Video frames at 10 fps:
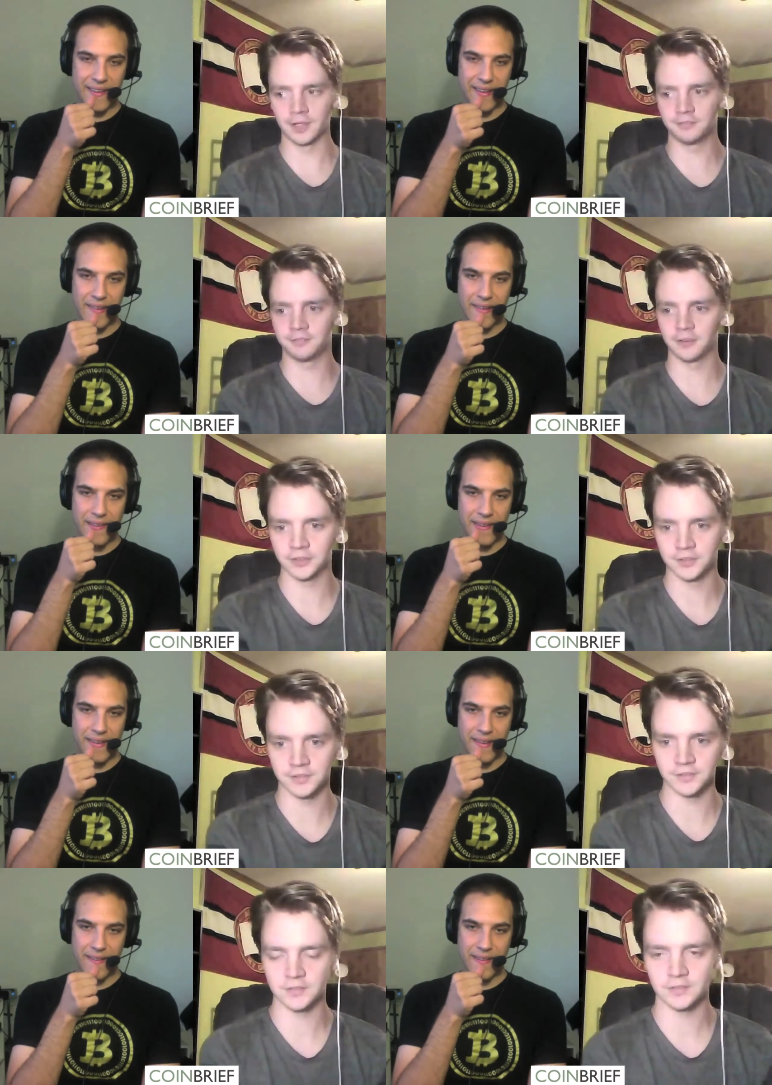Speaker 1: like
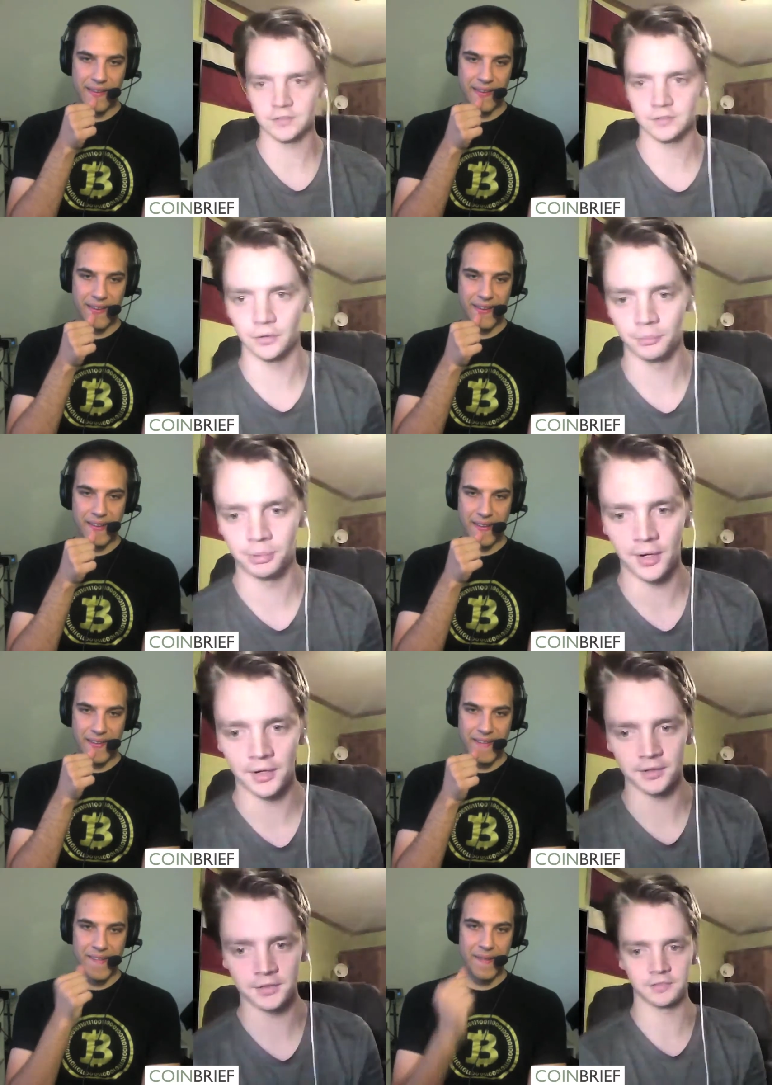functions or
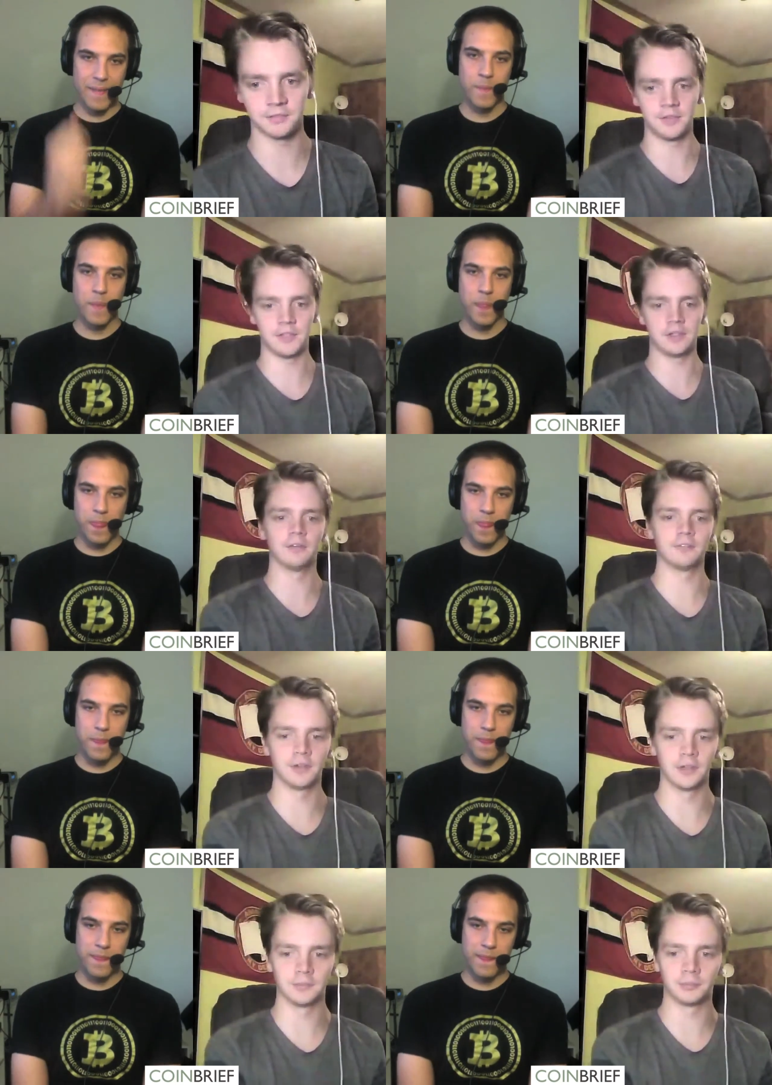products of the of
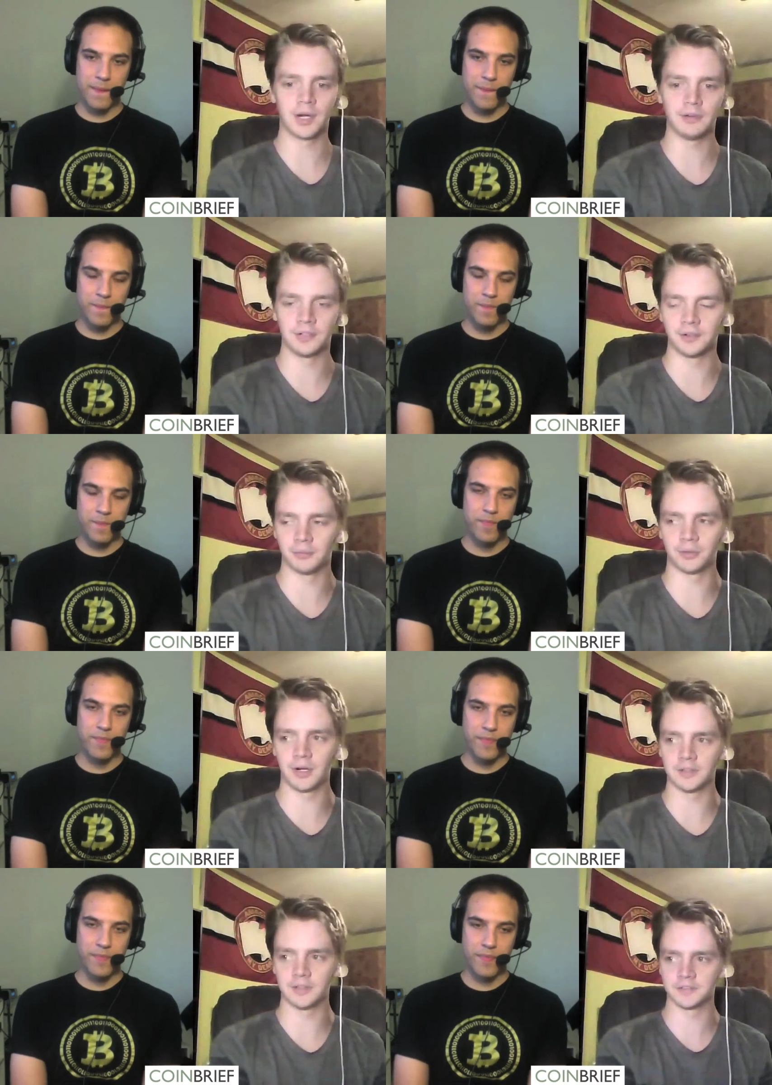uh, private
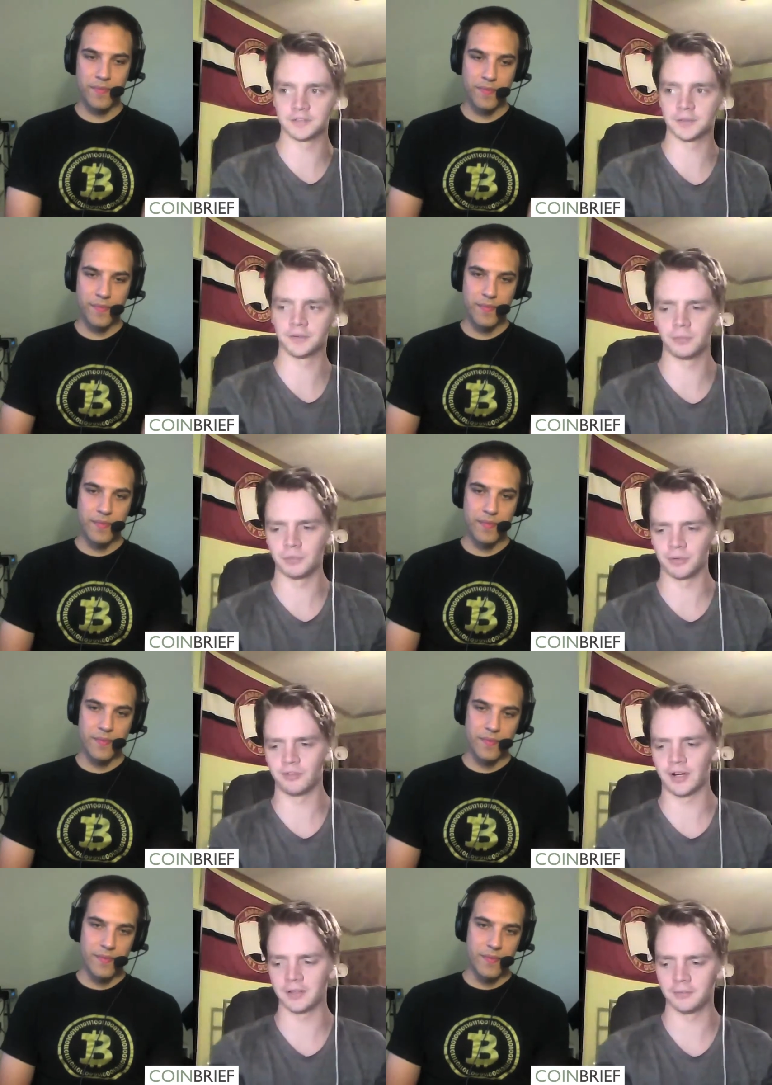enterprise, and so they'll be
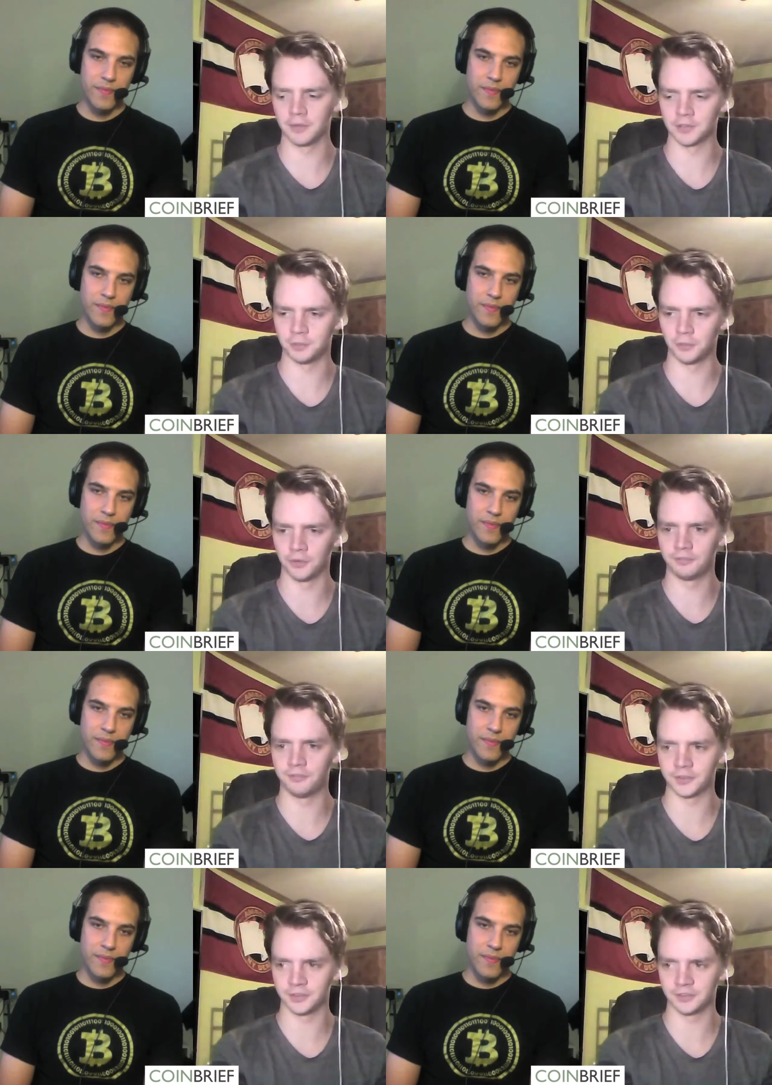provided much more
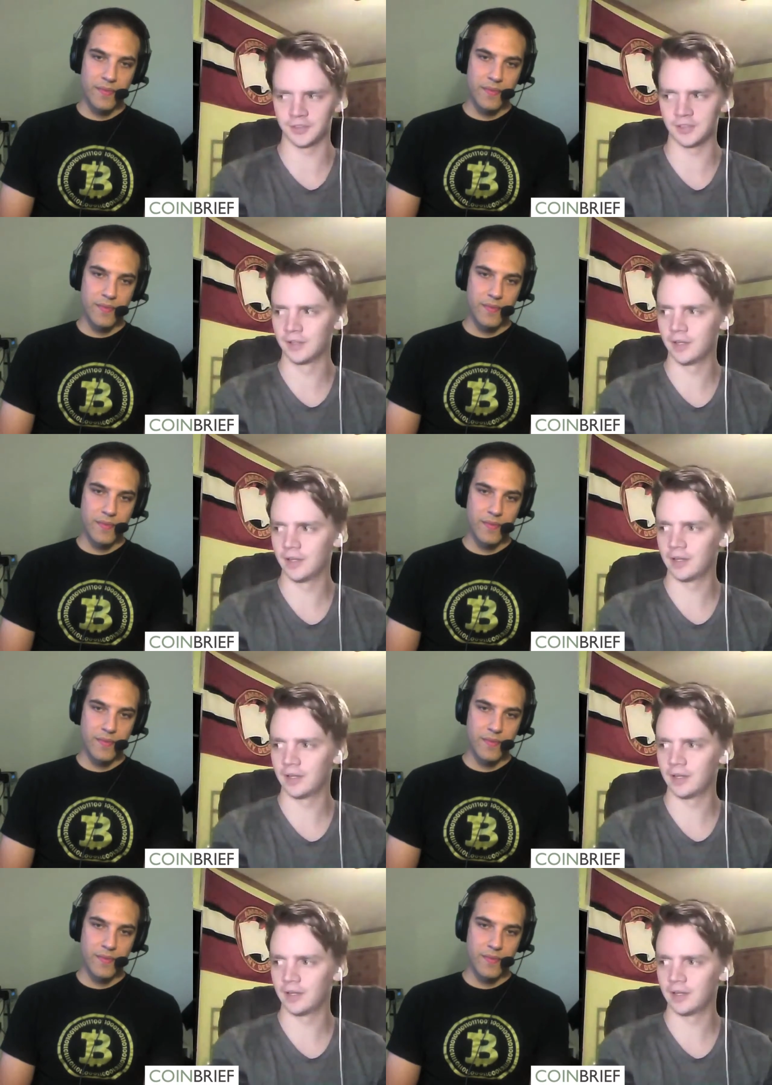efficiently